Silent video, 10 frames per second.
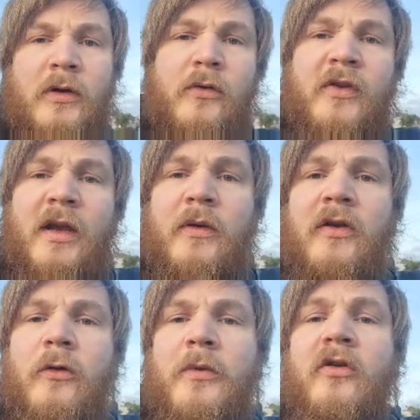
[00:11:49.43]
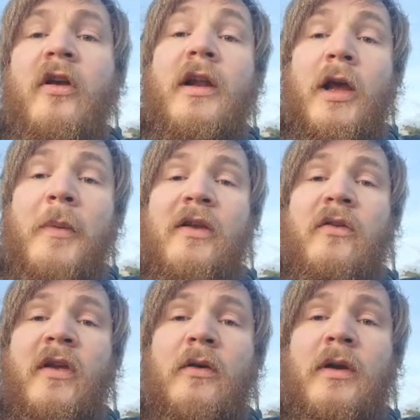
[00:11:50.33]
not Zachary, do apologize. I'm going to go back to
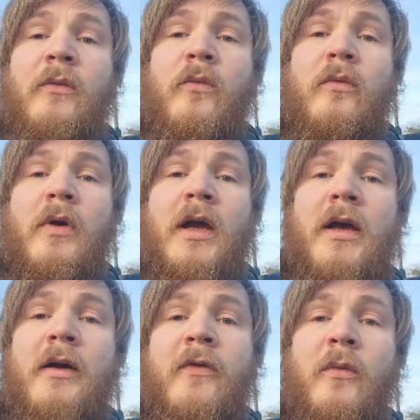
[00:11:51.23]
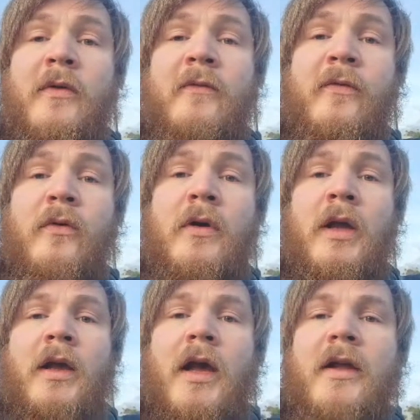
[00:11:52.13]
Zachary. Uh, I've got one for
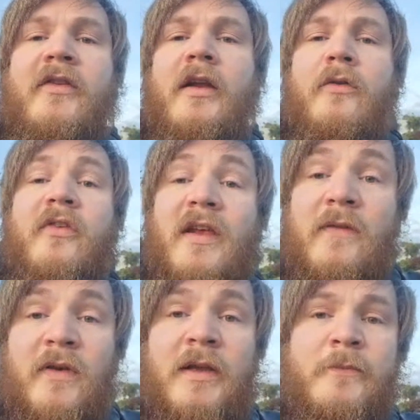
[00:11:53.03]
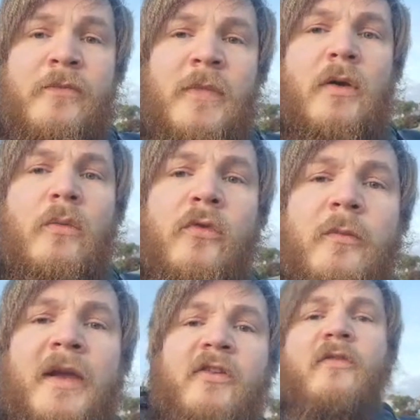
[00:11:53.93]
uh, Tell on TV. What's the
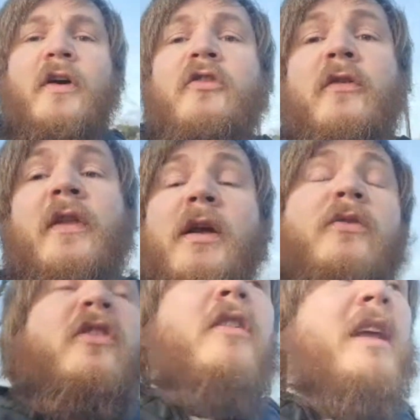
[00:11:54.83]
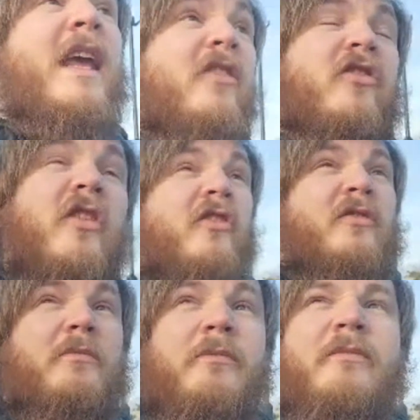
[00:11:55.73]
major advantage over the Lone Star? It's
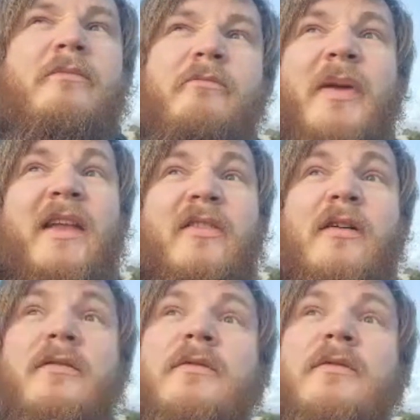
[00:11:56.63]
just better,